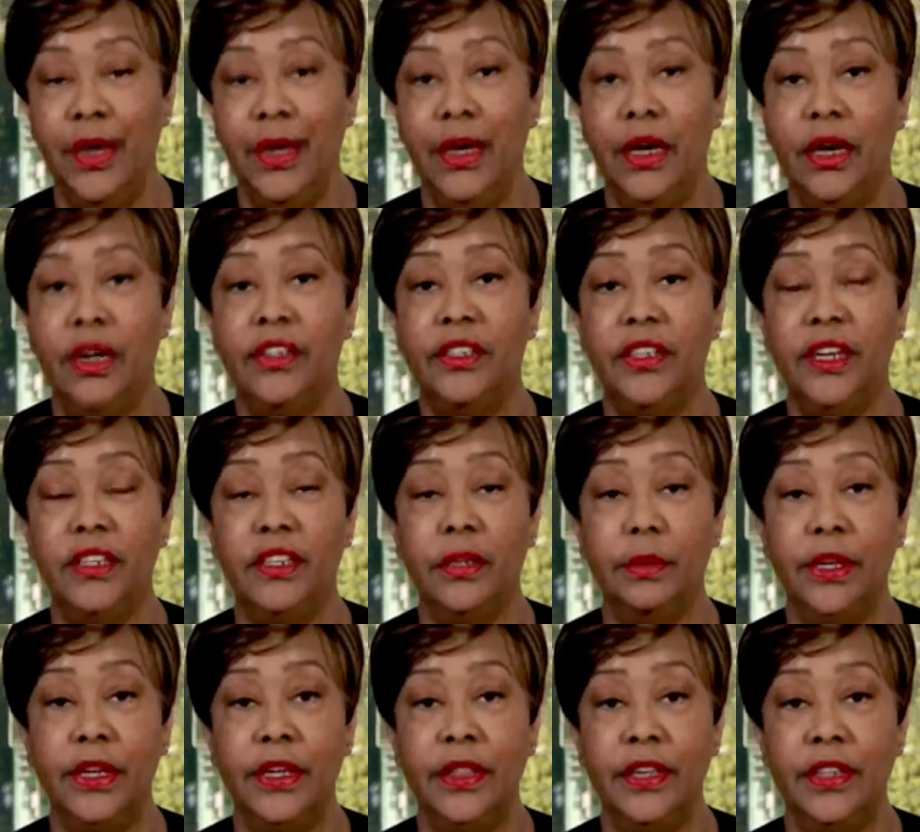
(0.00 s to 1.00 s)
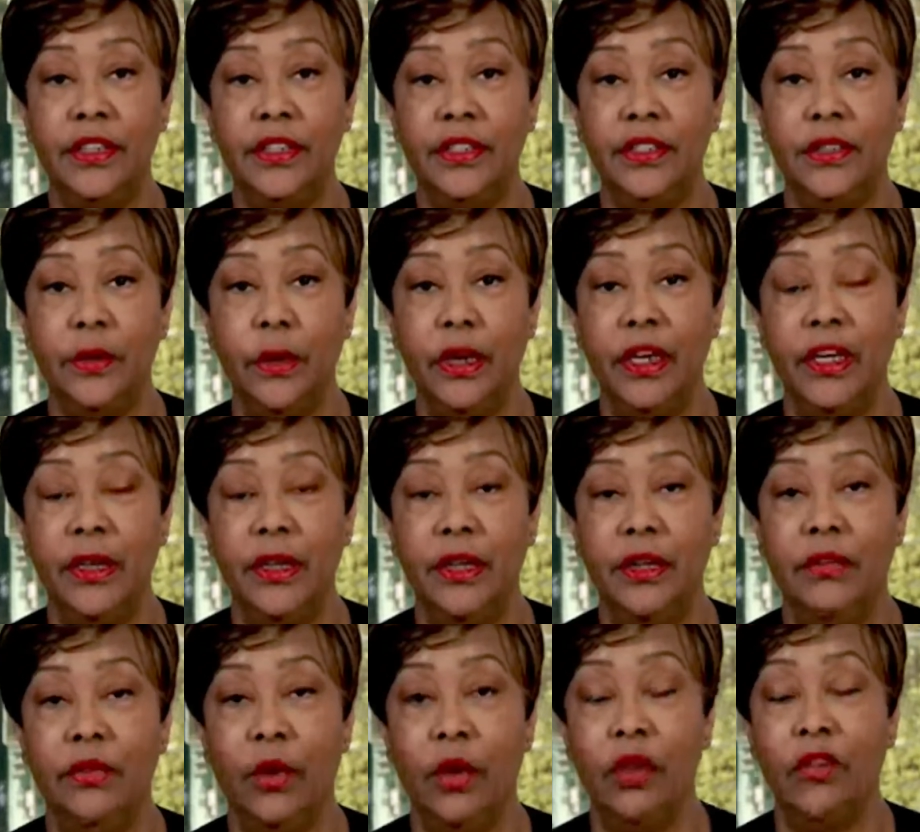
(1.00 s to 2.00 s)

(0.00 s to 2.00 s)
Ostensibly, this is going to involve